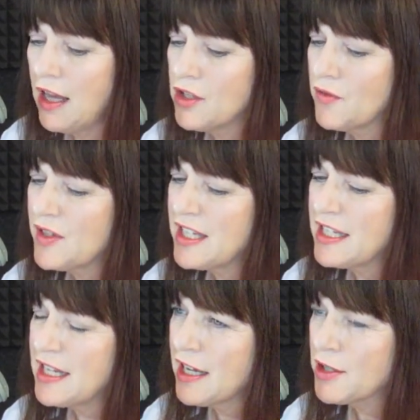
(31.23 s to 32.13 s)
age of
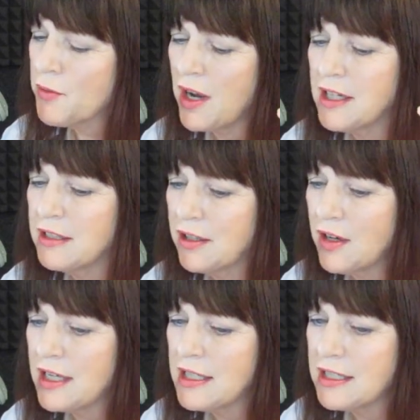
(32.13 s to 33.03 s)
six, writing
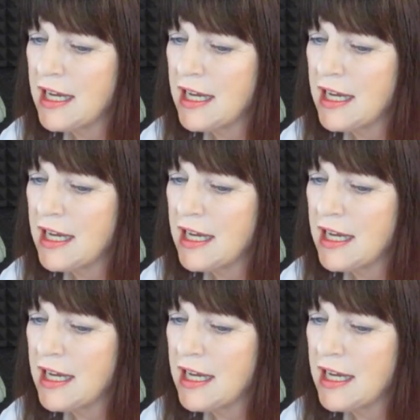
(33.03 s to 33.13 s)
lyrics at